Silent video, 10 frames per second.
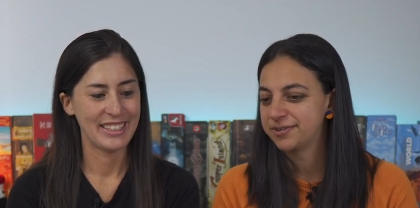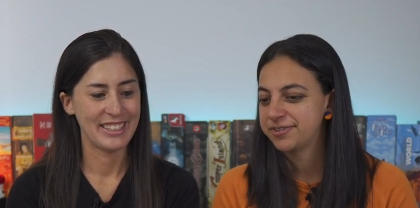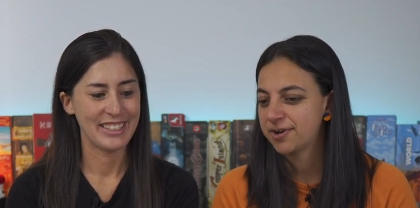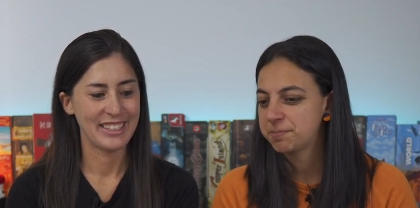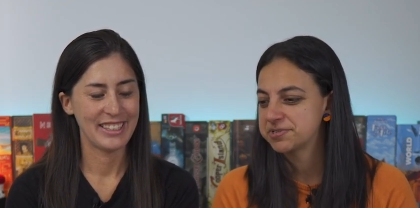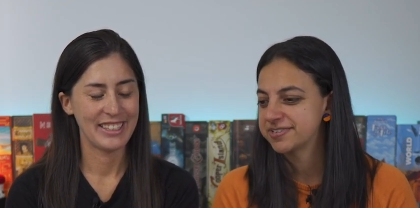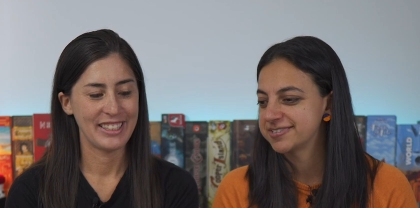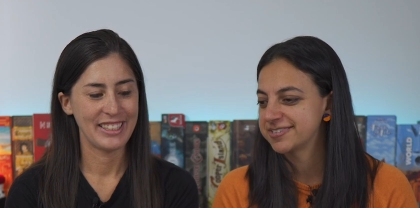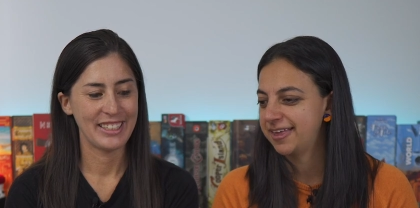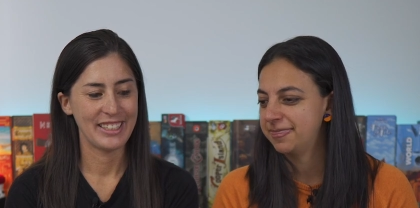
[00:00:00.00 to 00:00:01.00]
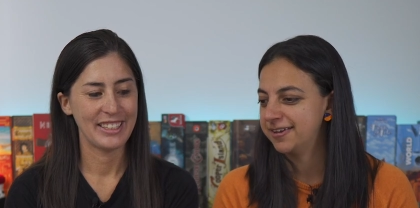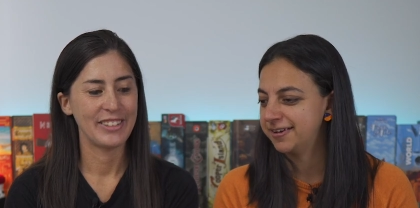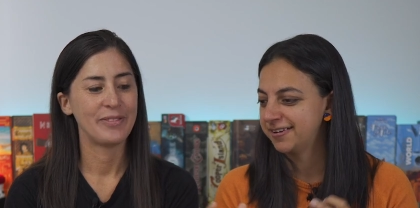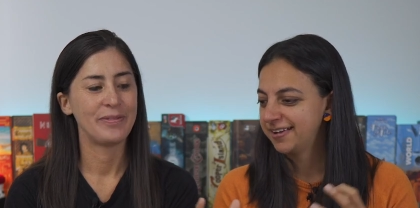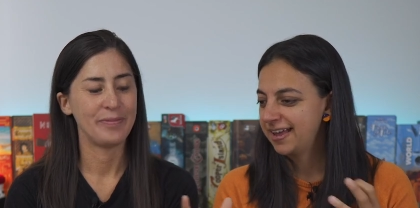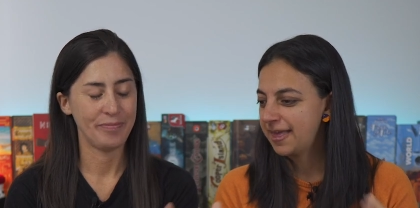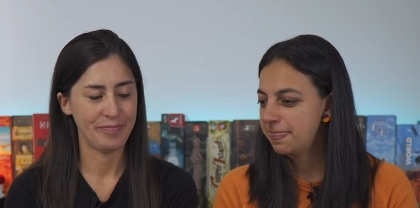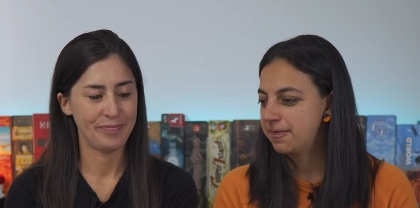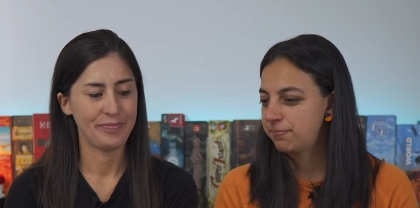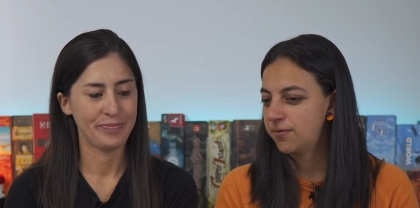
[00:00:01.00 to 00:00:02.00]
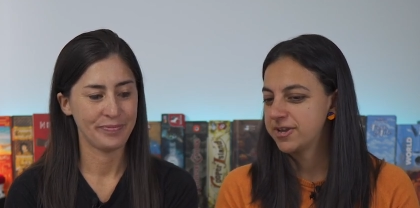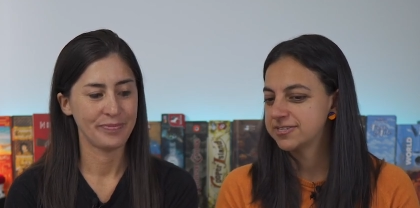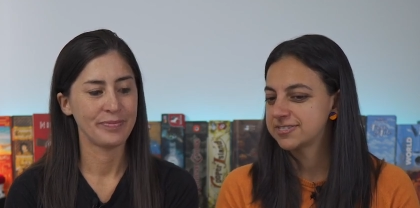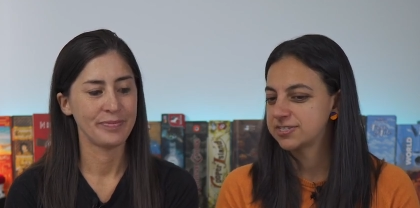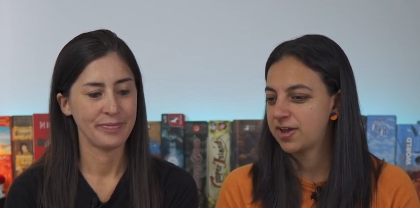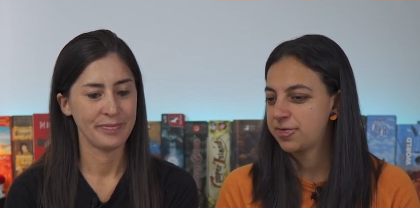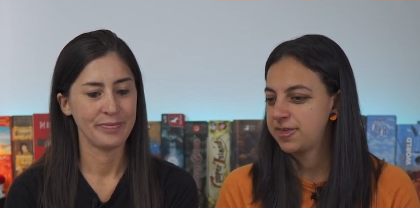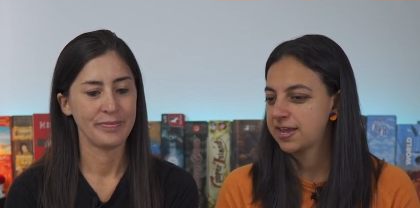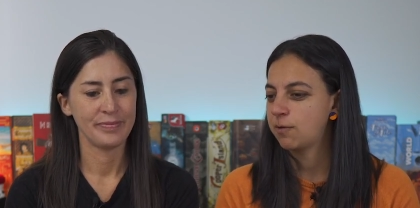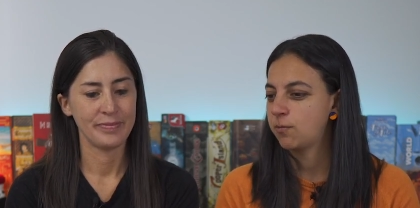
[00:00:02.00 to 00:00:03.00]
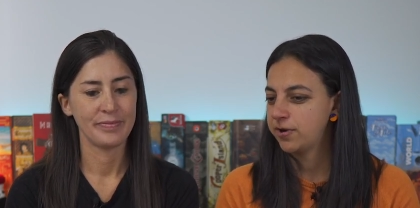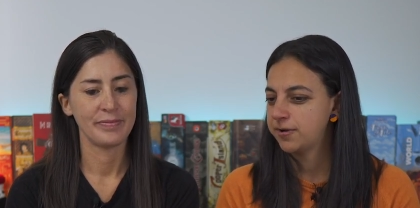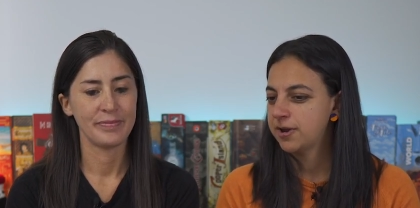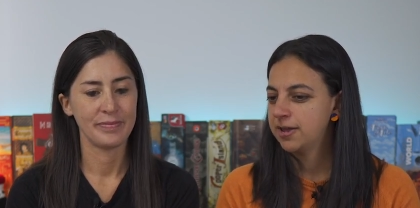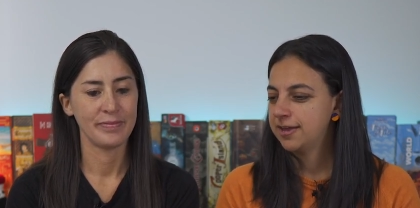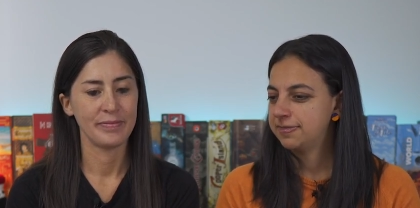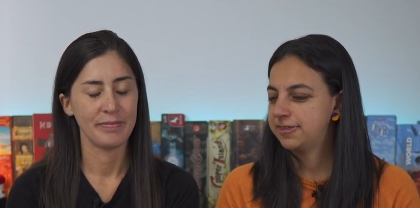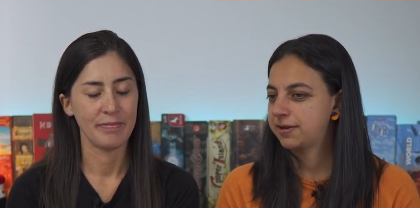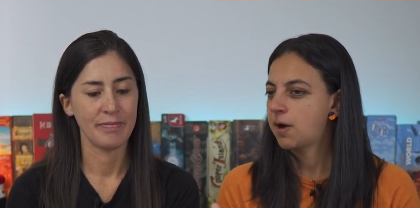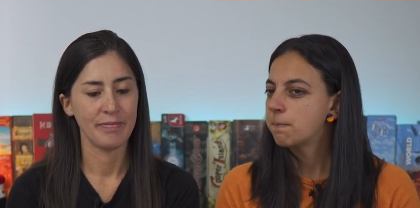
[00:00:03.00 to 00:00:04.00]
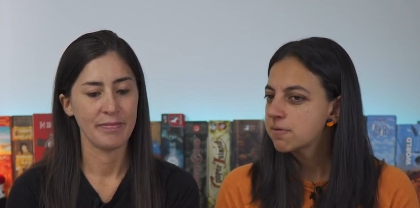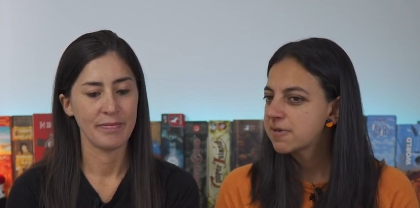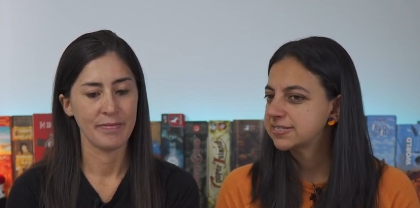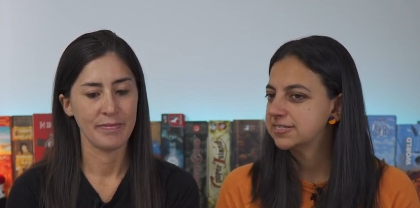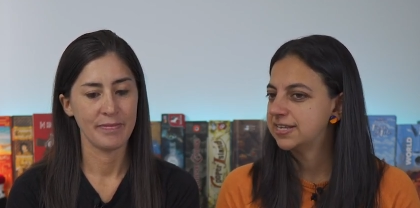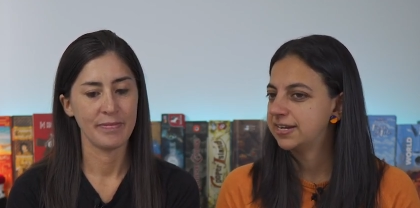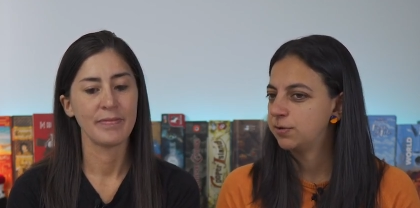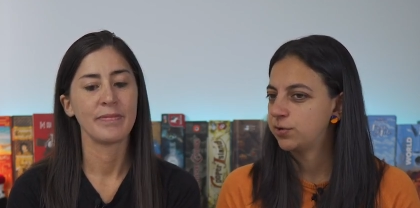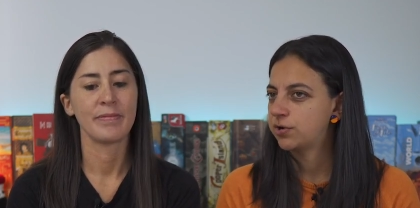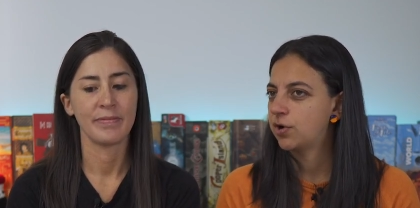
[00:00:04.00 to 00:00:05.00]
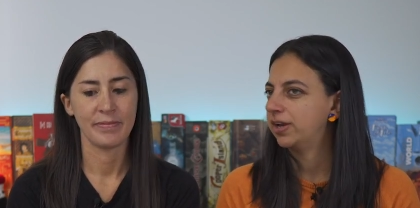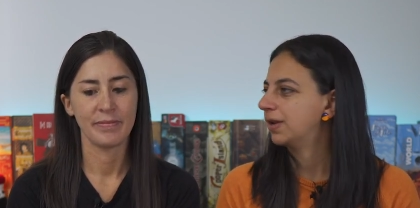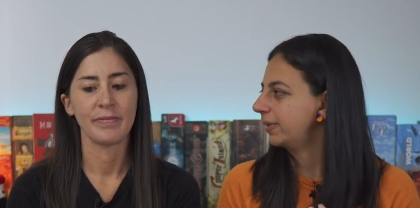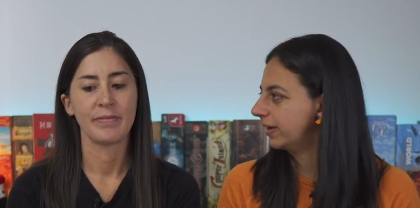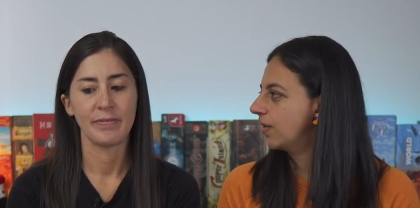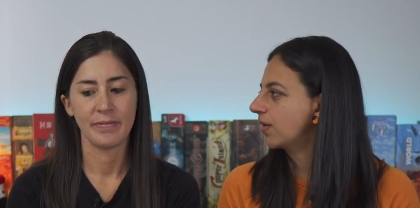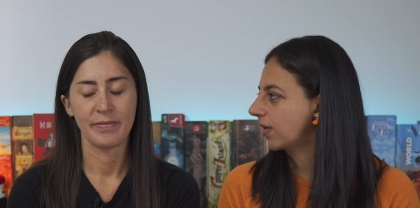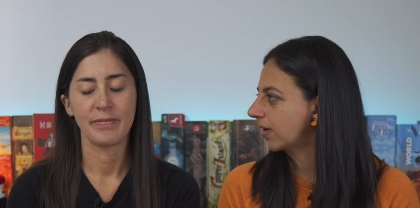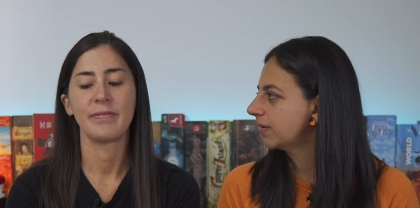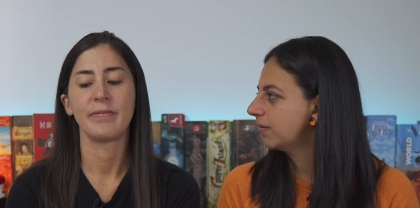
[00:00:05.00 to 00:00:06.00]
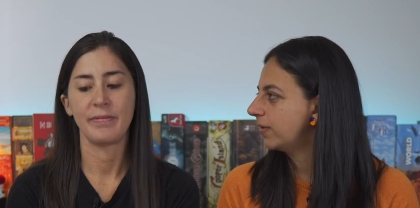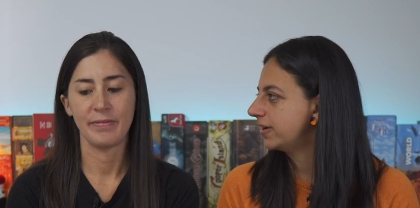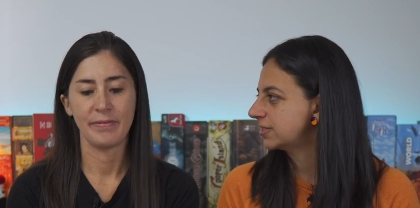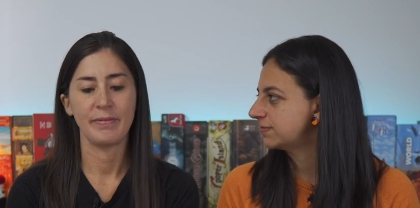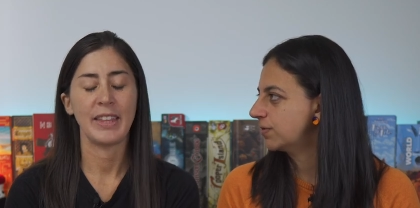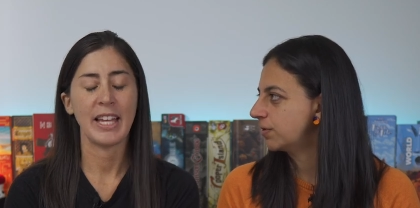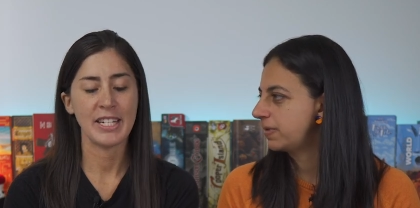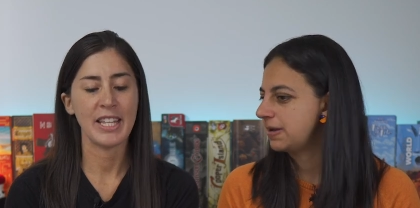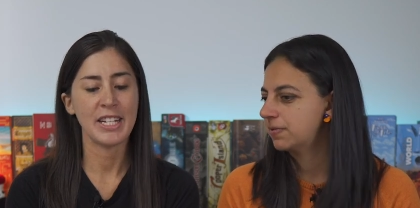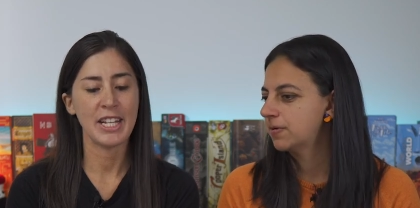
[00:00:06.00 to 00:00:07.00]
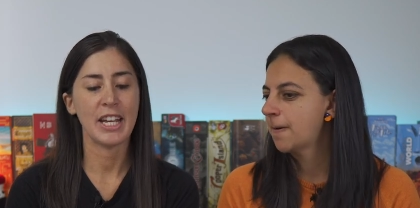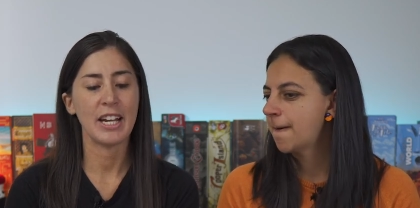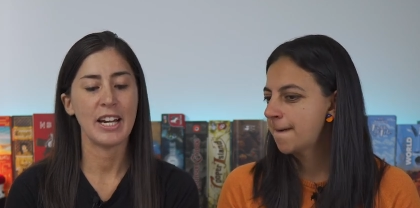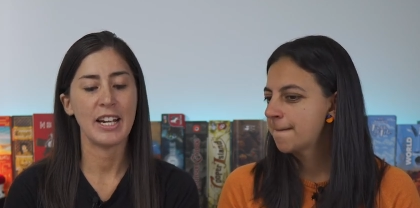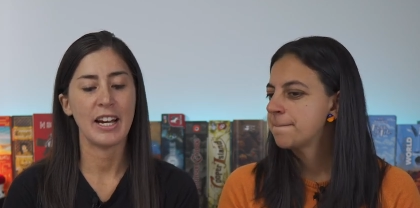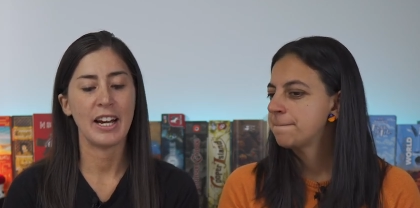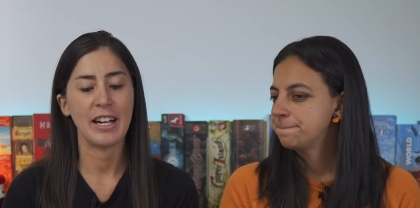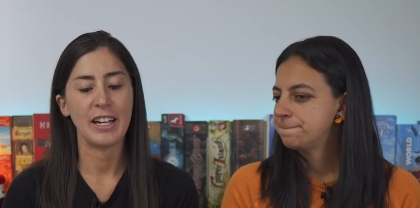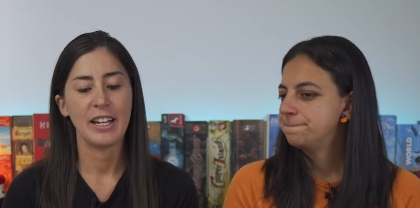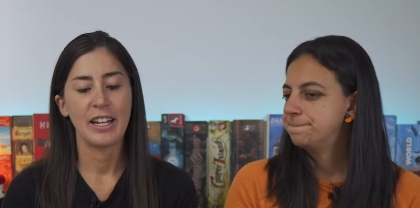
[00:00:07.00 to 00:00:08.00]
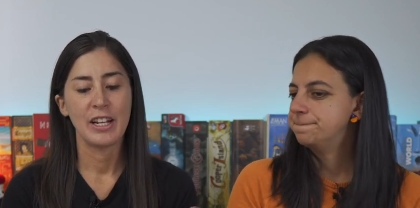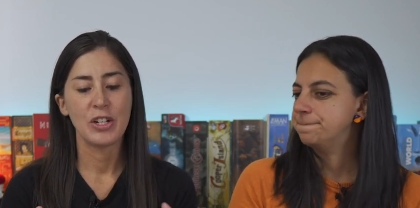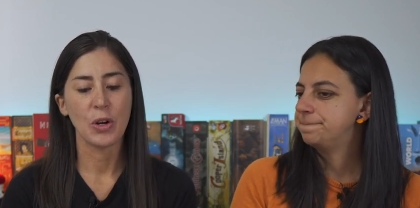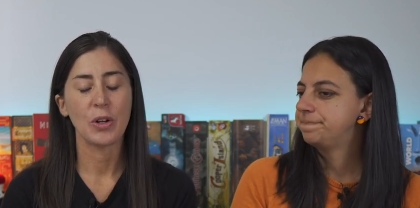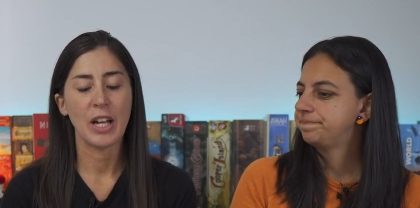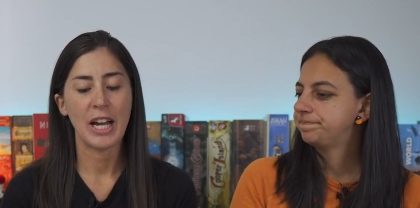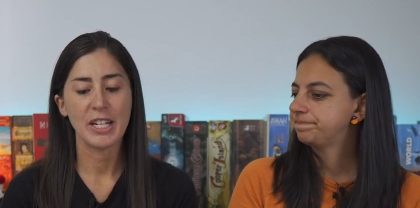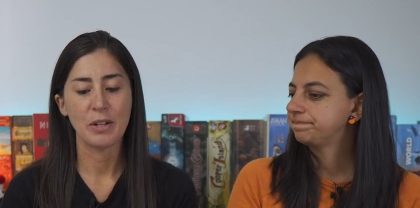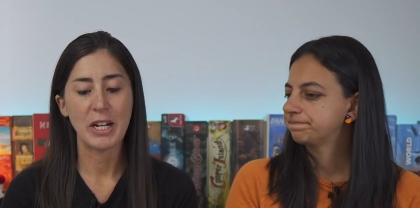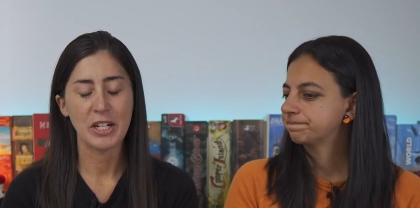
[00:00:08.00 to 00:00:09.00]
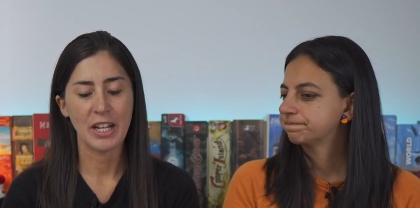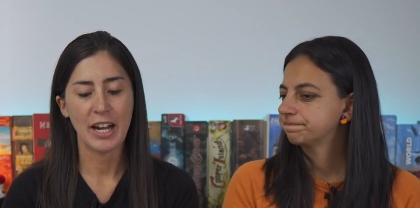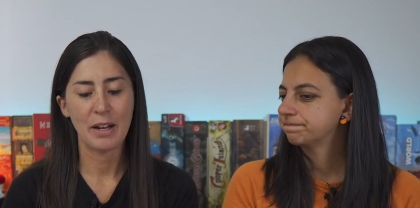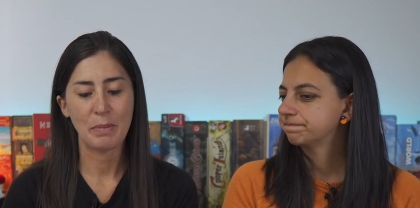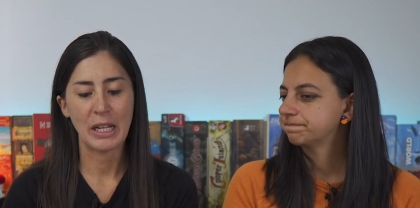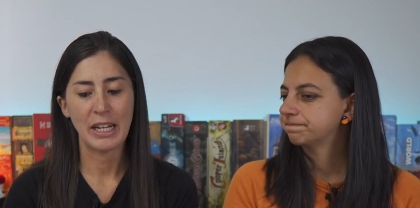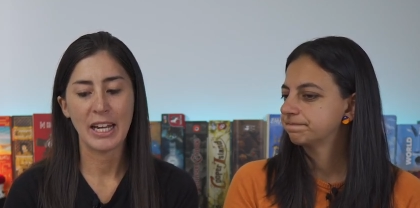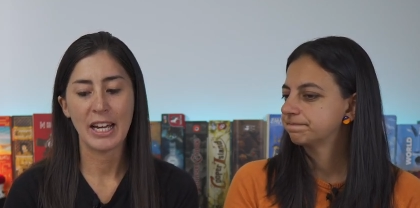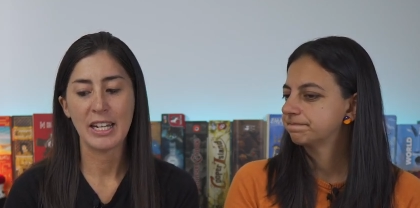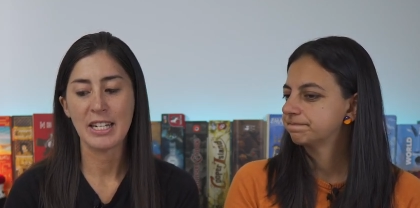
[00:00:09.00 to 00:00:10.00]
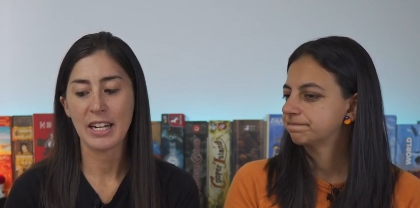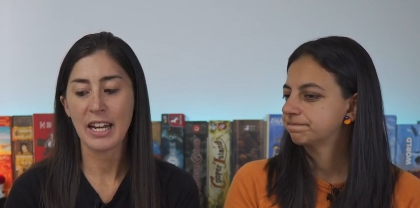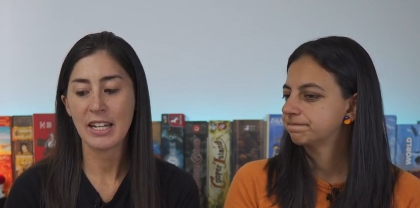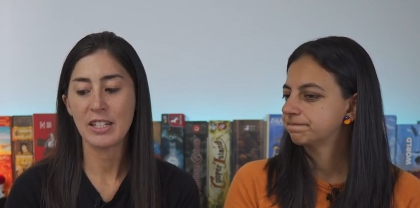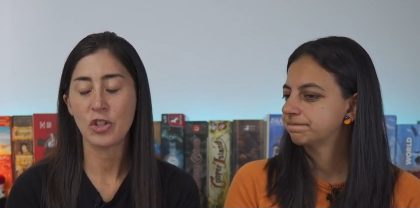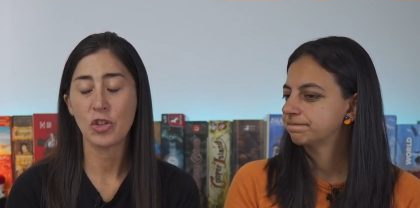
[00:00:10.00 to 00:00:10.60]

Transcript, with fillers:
Speaker 1: all the options and the and the points. So I think I would the compromises, then it would go a little bit longer
Speaker 2: mm. when it's four that's, people. That's the thing I, I mm. don't like so much of the higher player count, is it can